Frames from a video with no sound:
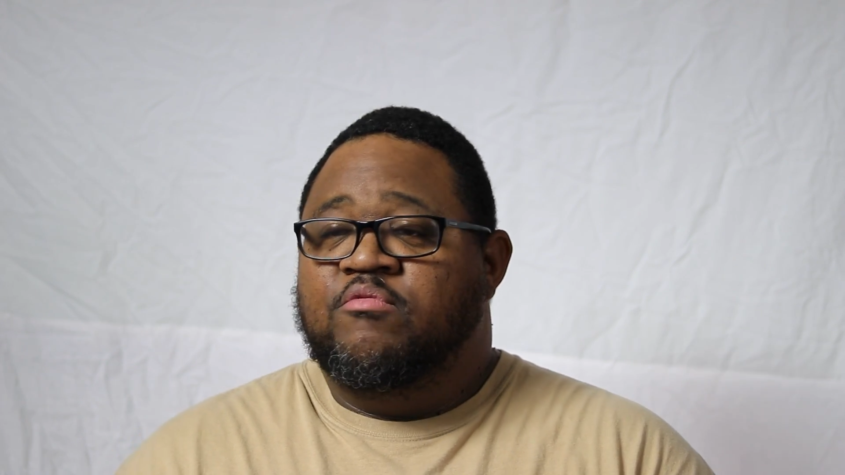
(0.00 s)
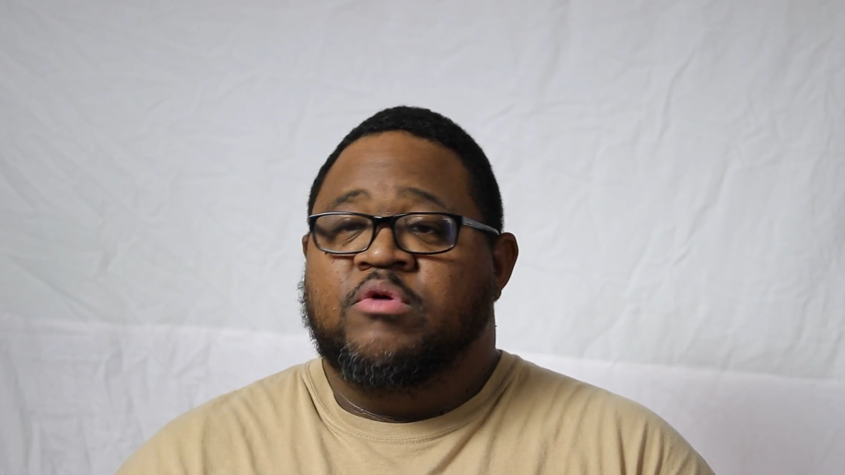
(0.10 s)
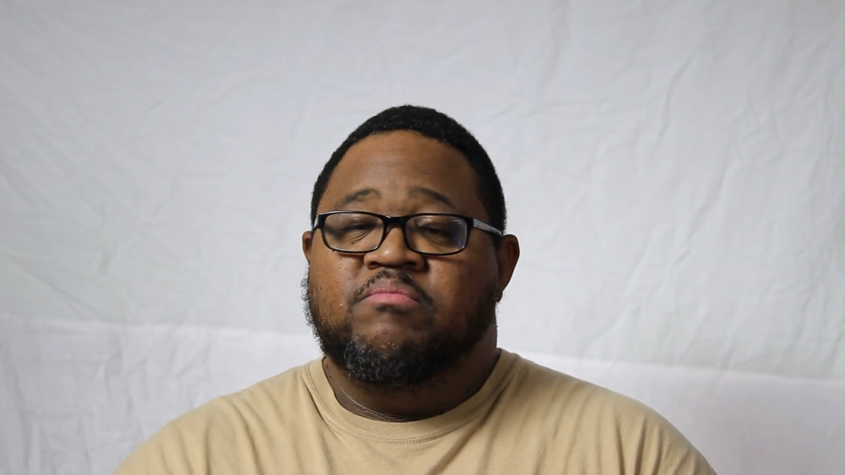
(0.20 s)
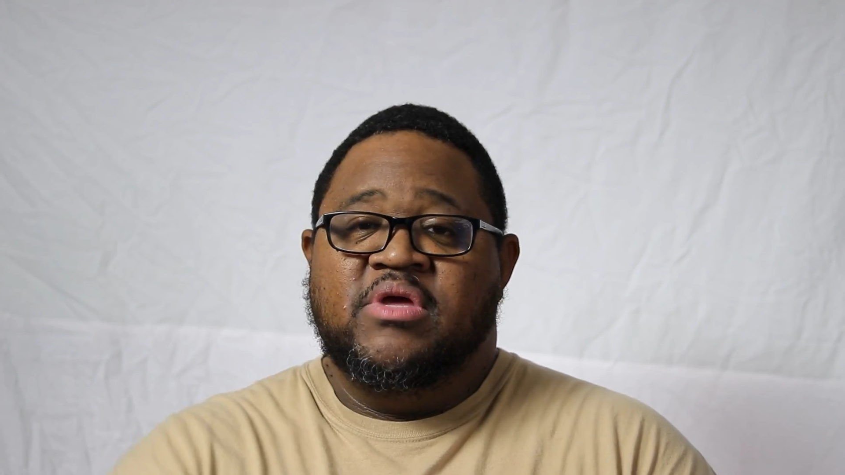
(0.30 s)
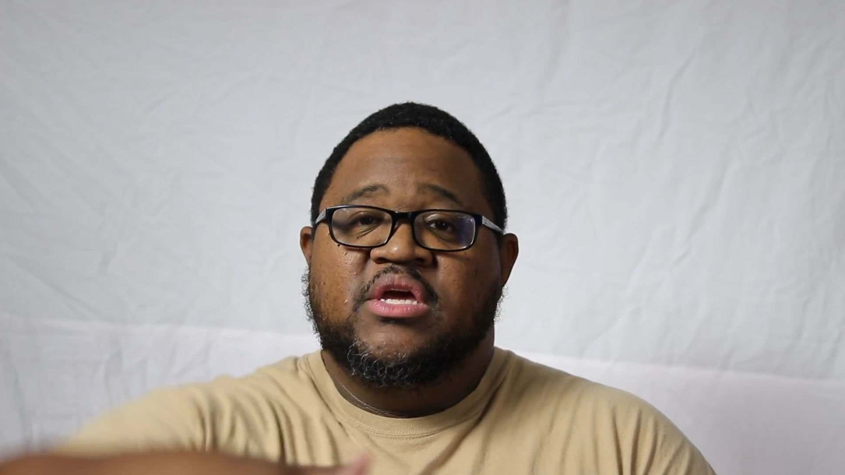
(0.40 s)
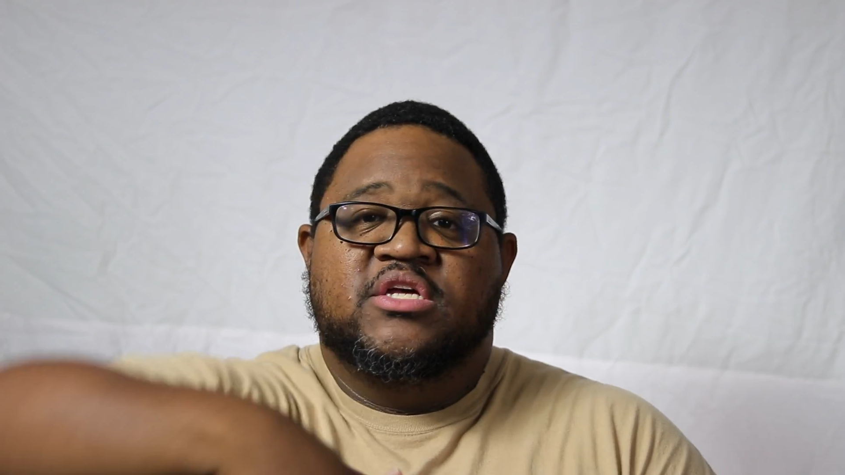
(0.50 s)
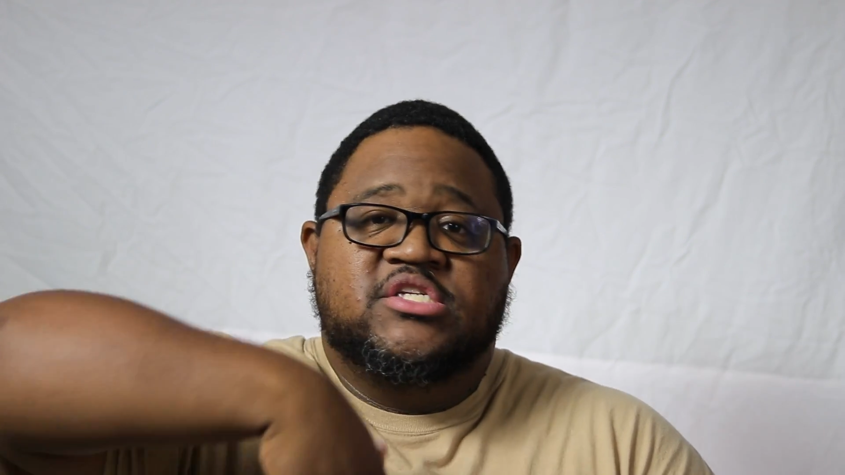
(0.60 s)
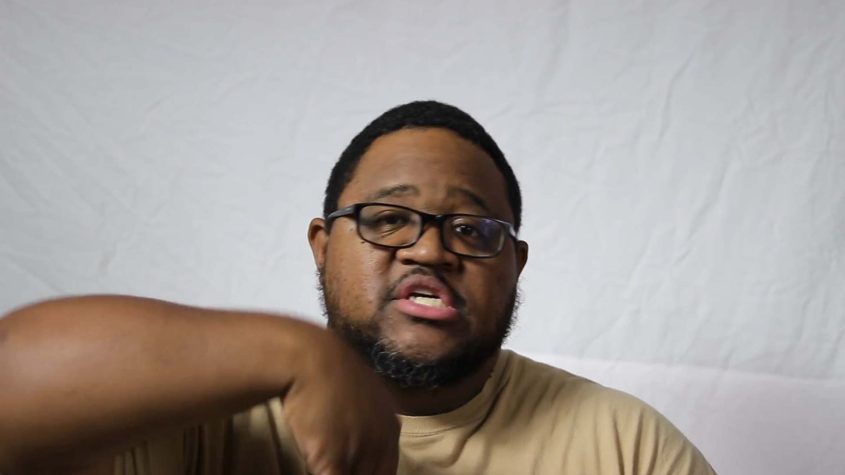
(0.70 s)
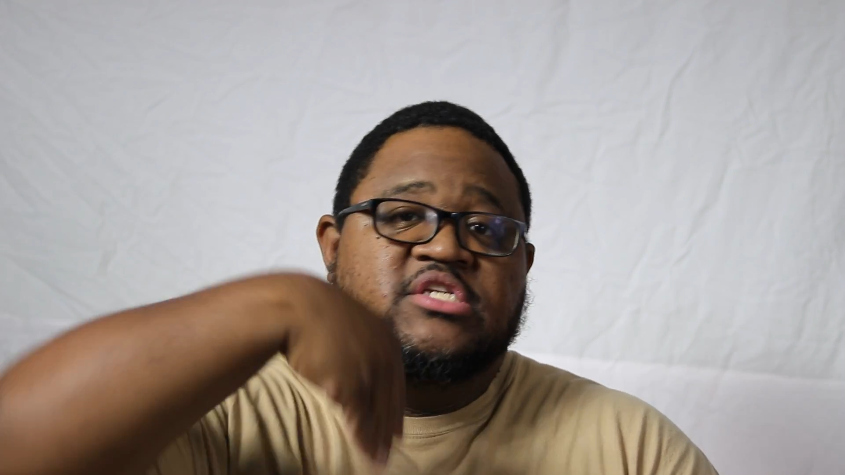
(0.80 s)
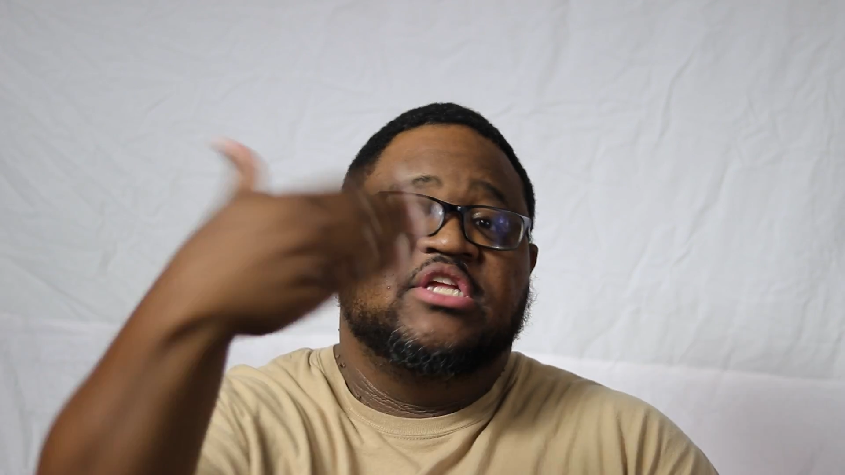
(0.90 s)
with me,
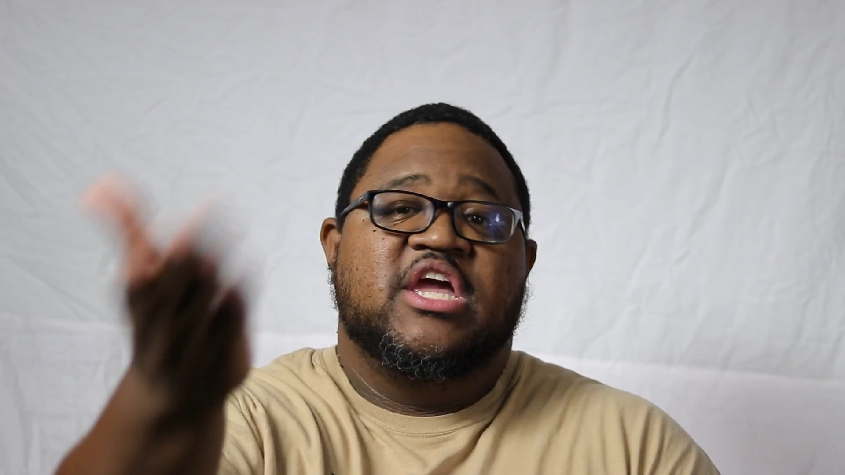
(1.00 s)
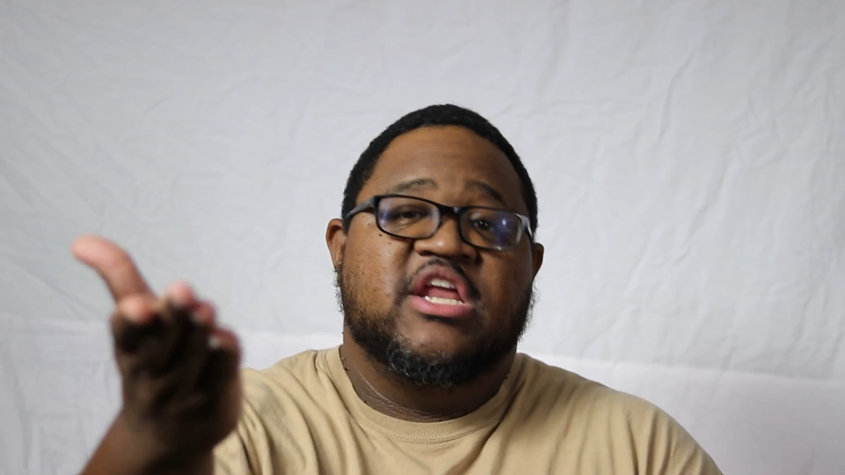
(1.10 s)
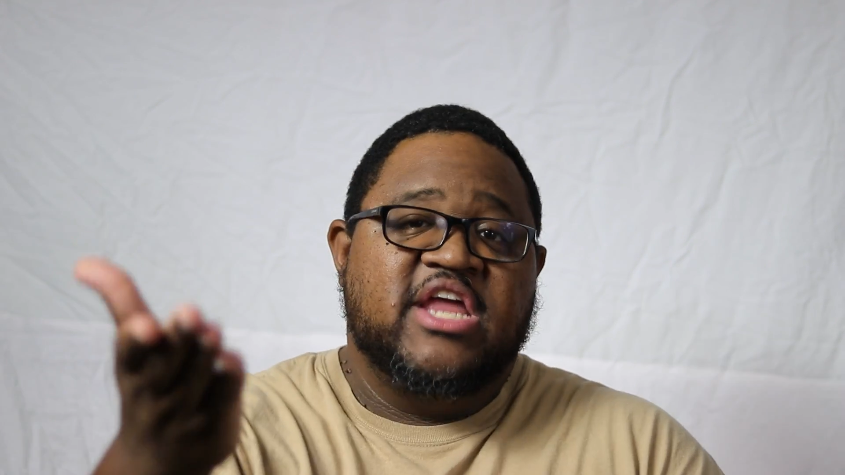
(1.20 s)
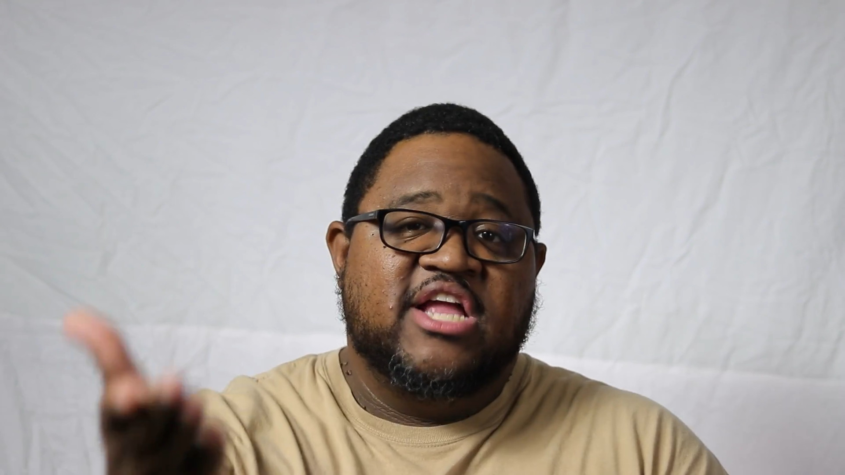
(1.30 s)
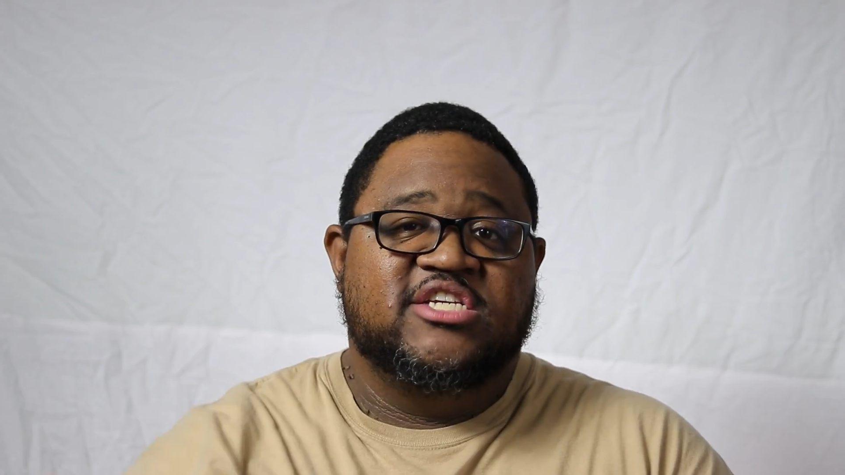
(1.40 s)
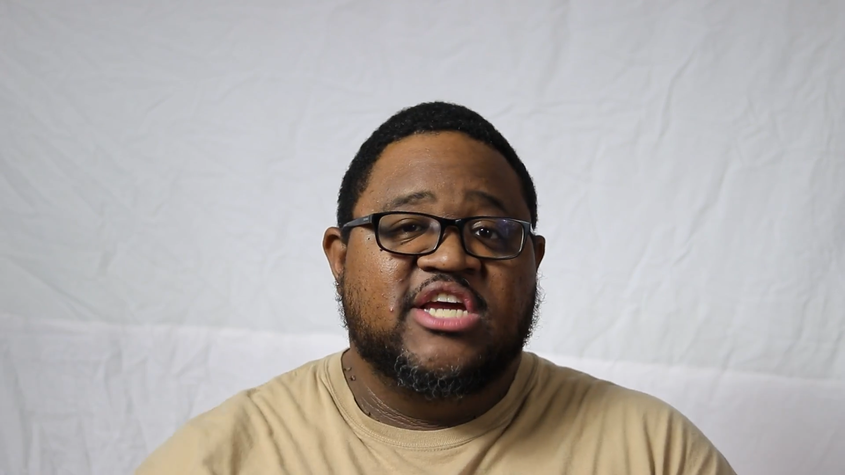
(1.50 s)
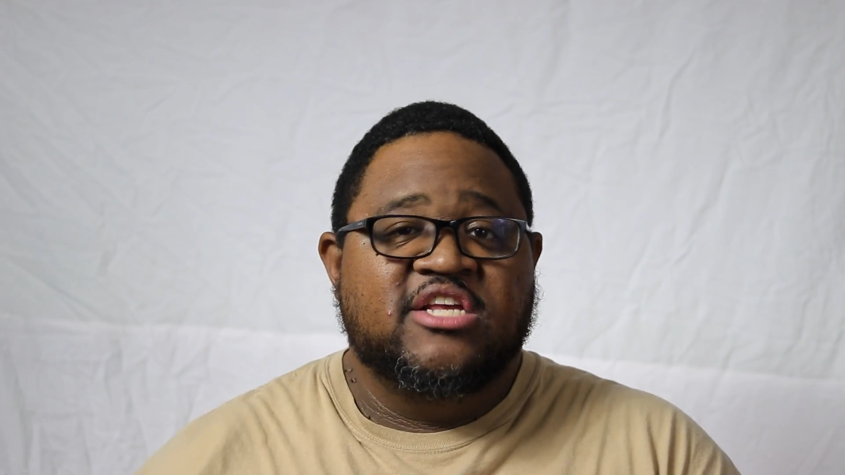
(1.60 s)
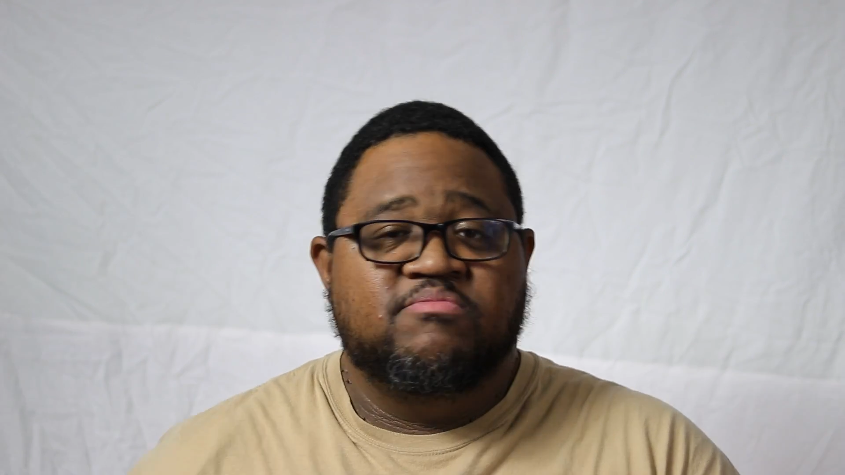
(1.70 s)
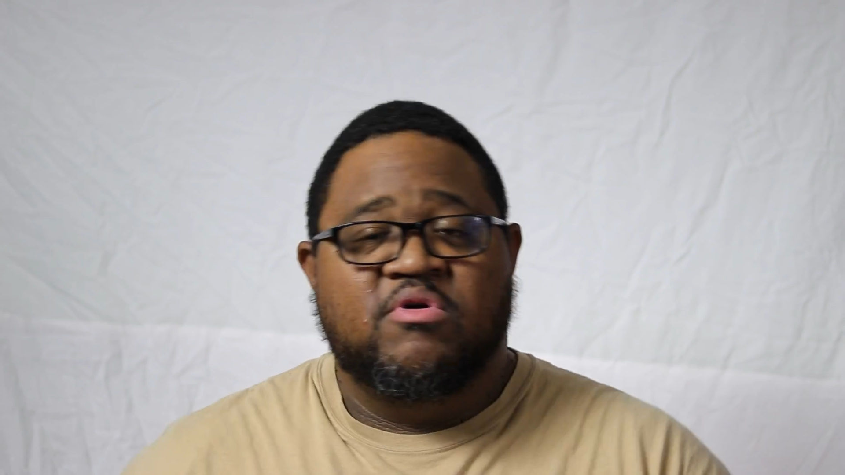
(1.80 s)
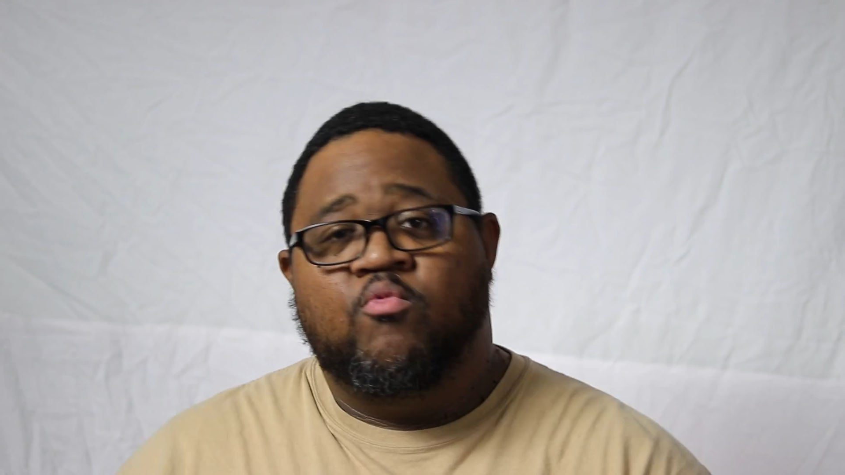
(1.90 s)
it's just taking that chance.